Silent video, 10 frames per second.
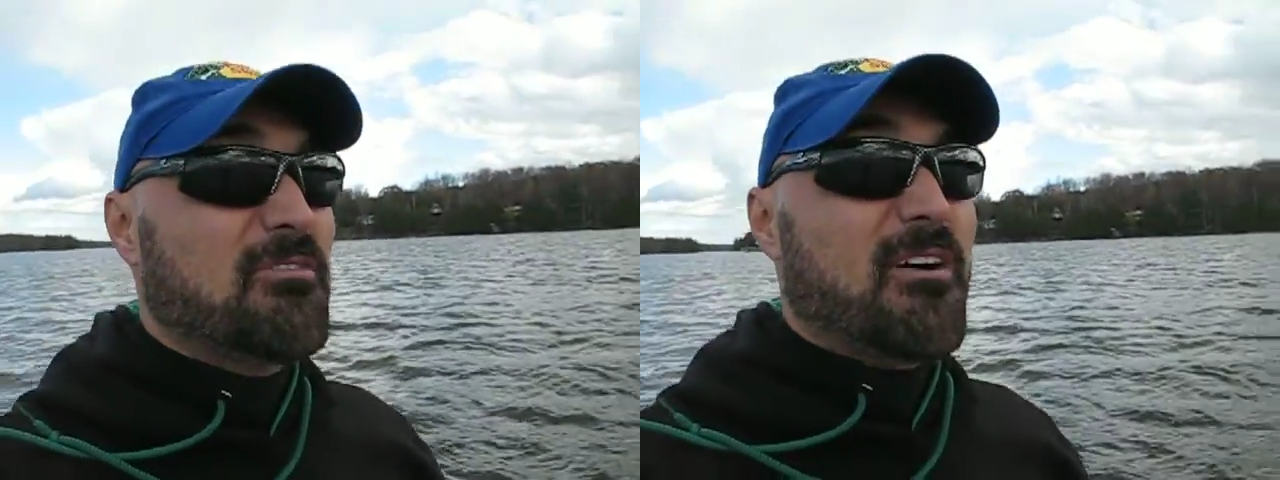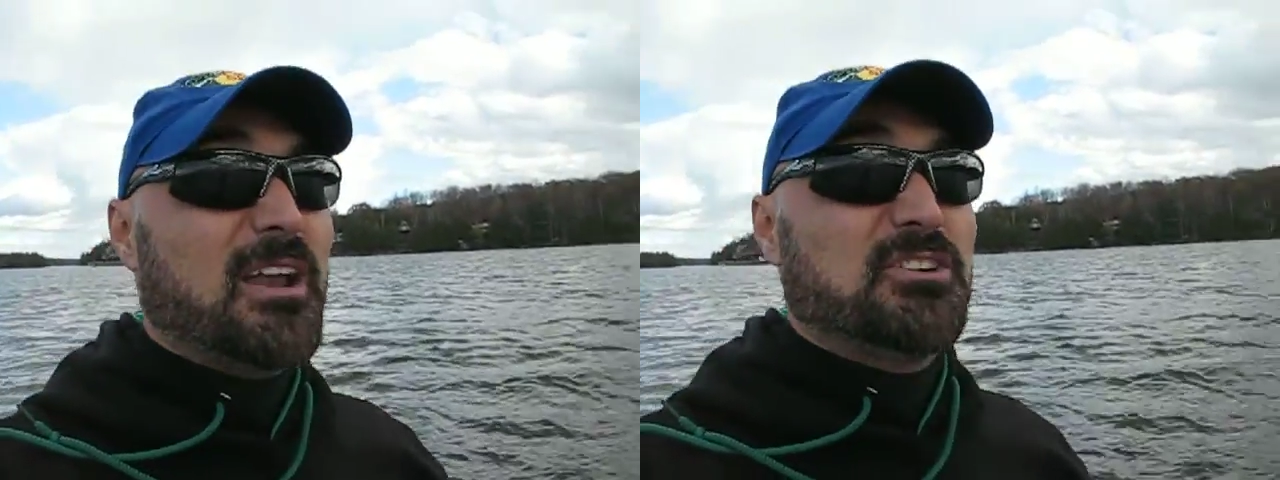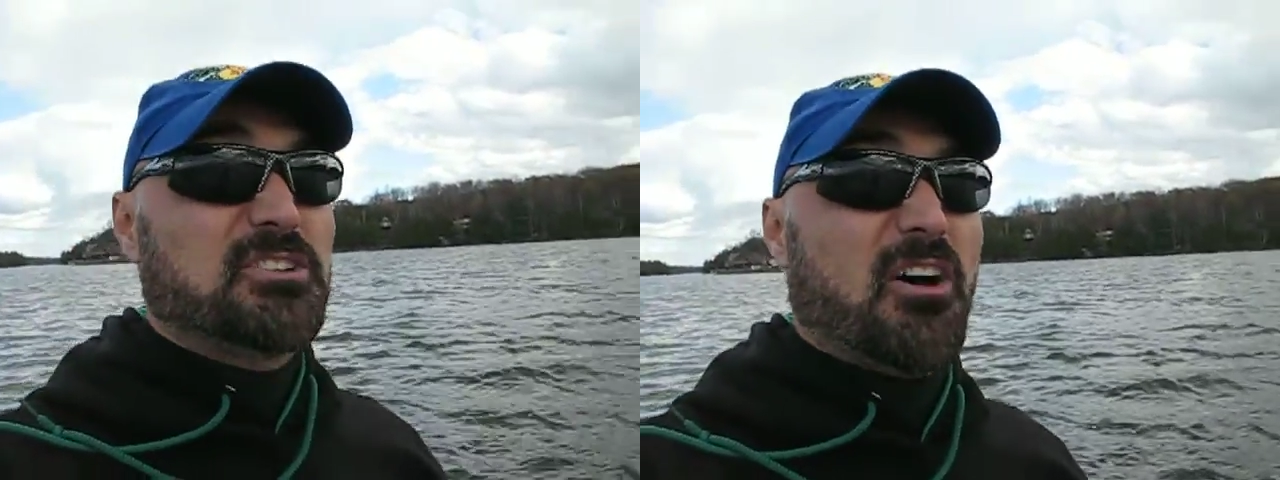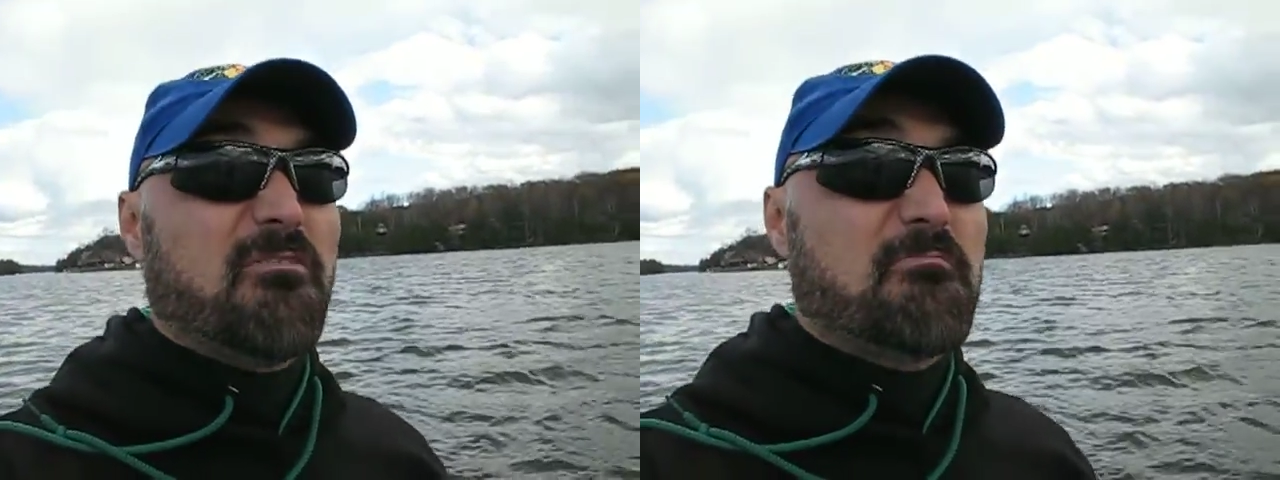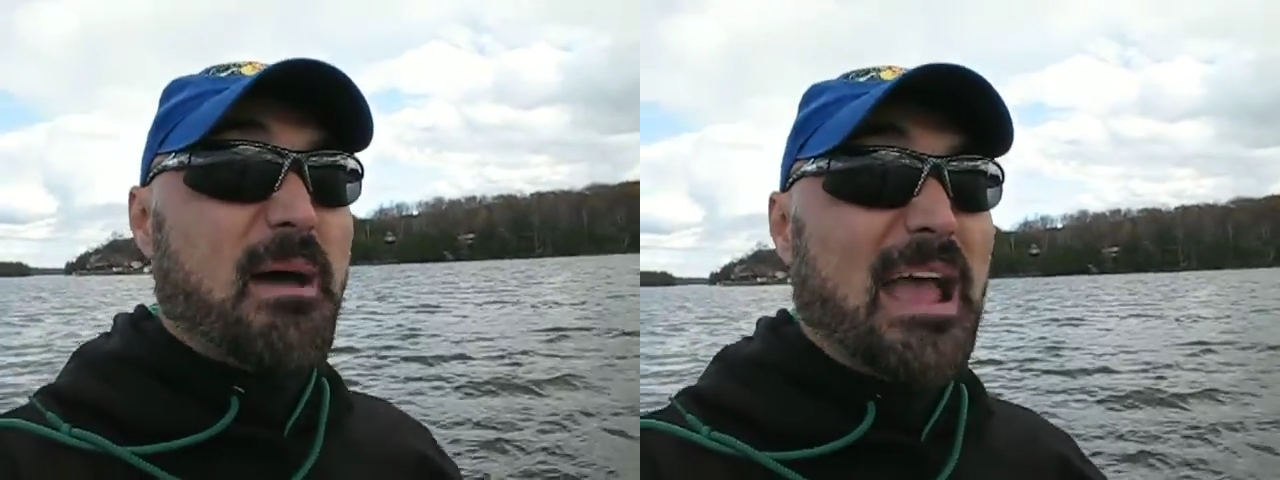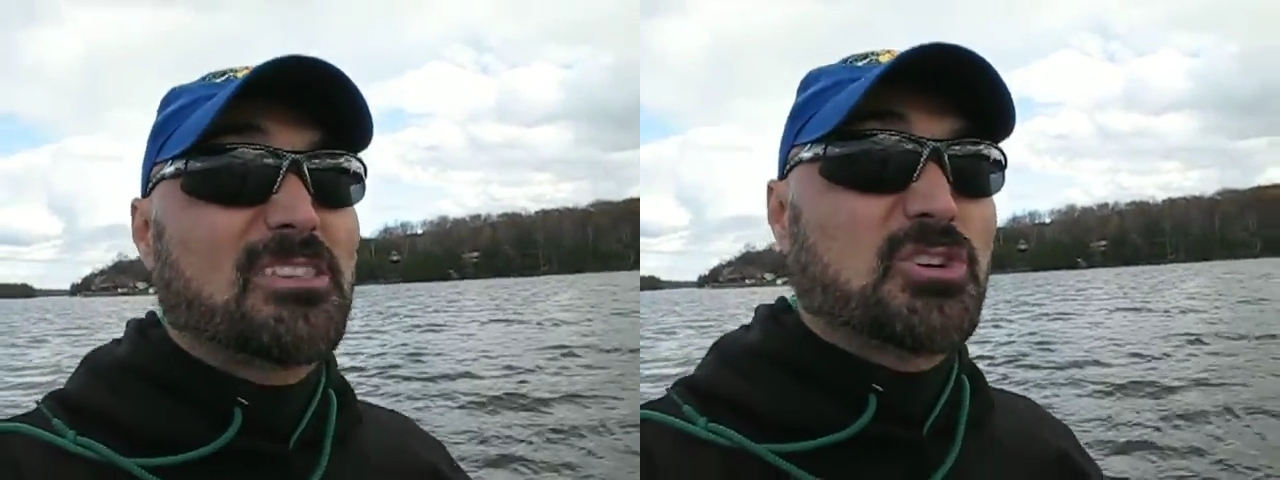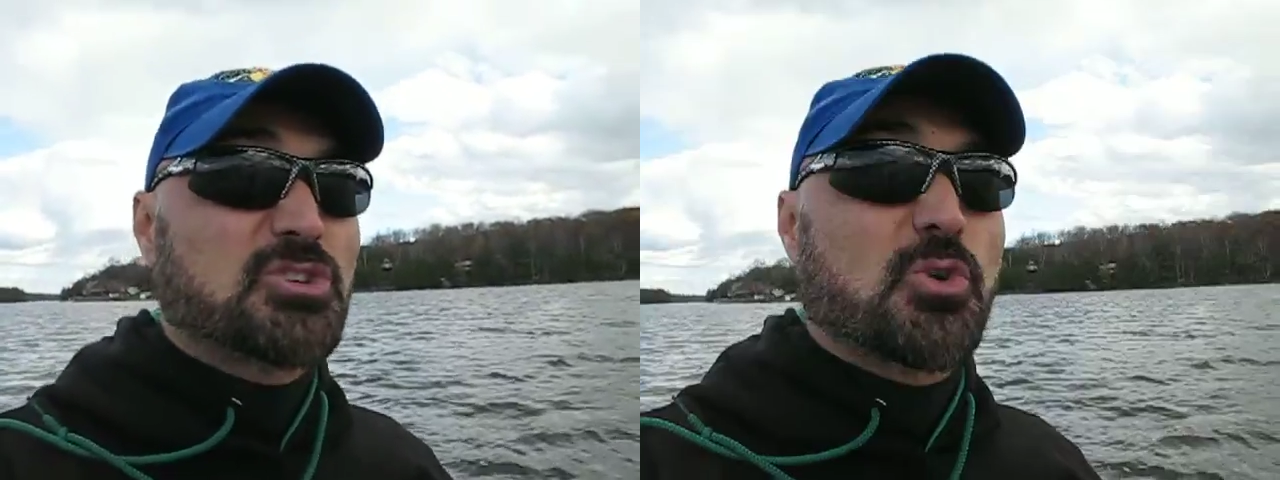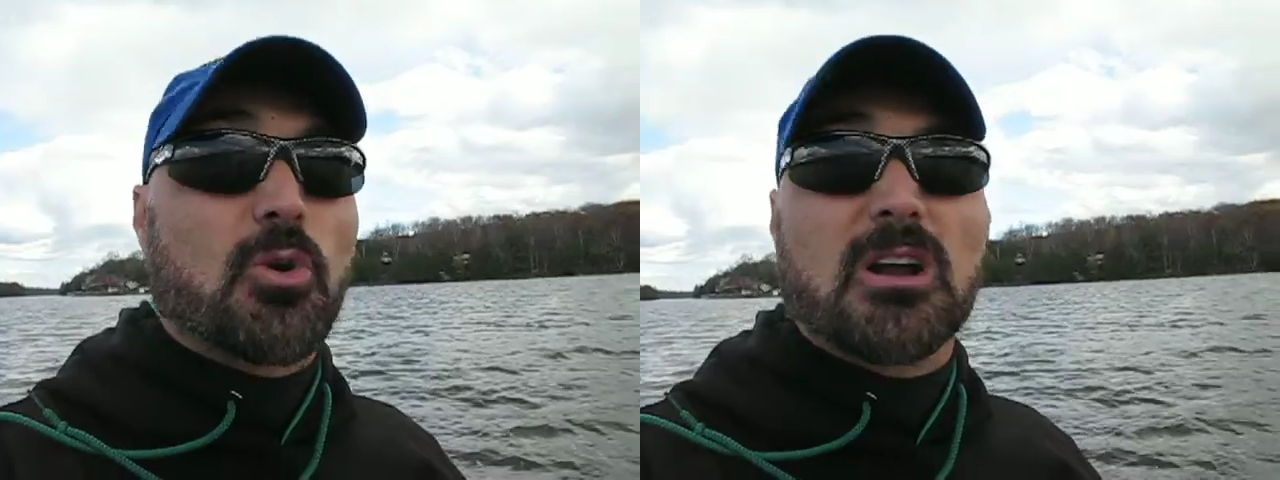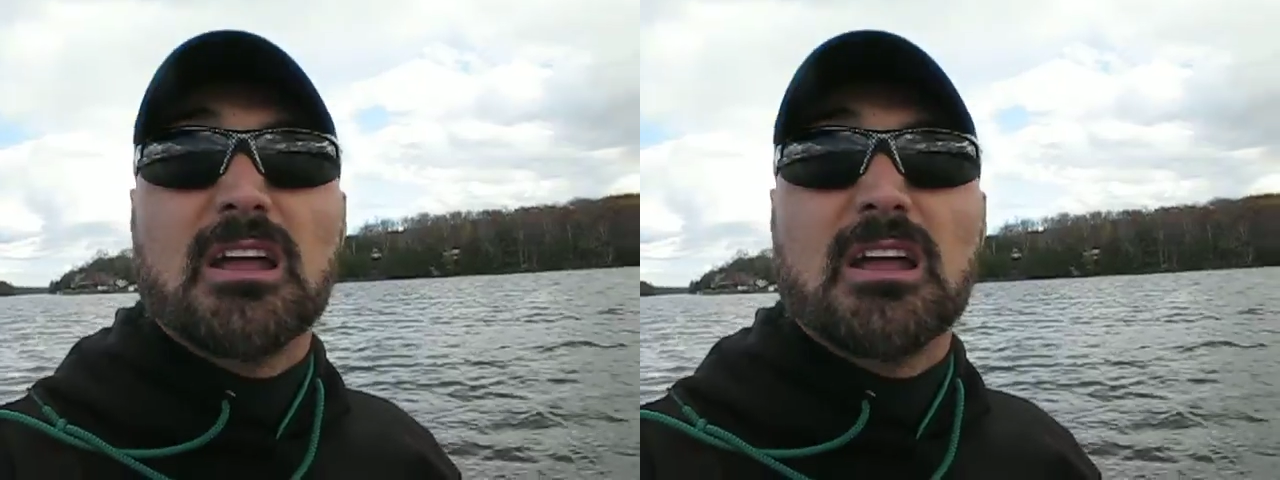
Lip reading: find yourself back to shore.